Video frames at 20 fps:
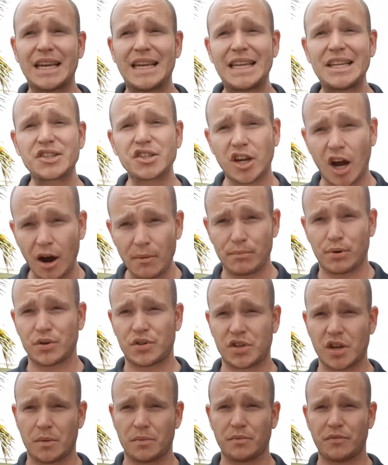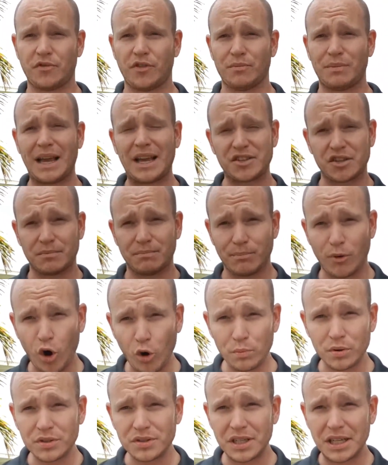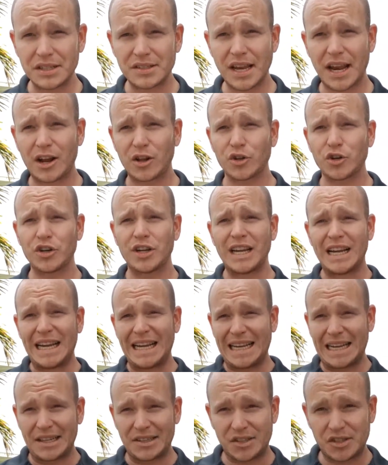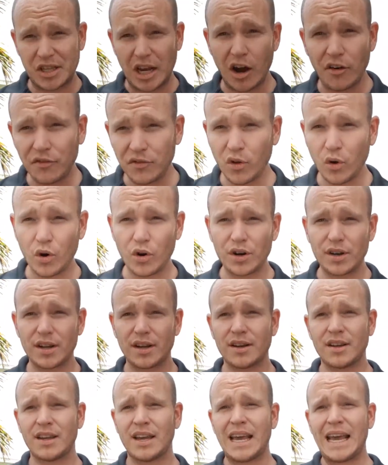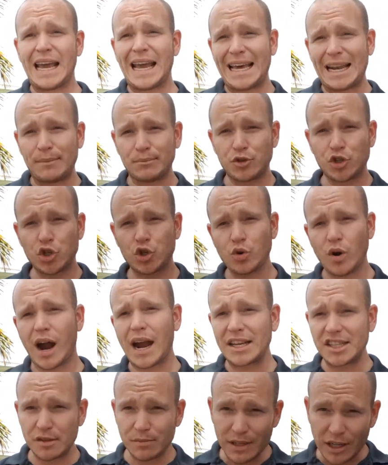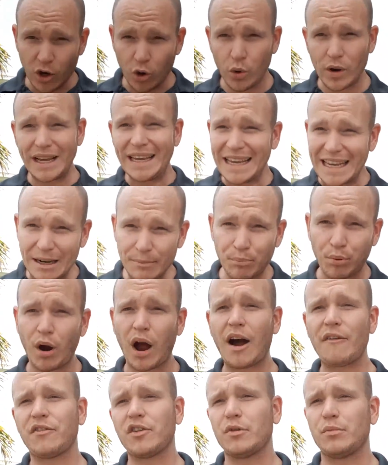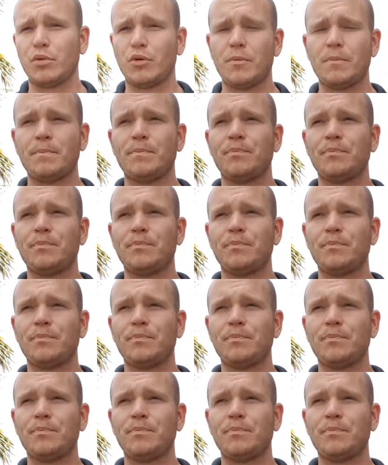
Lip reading: It is cumbersome for me as a mobile detailer in South Florida, and I'm trying to be quick and profitable.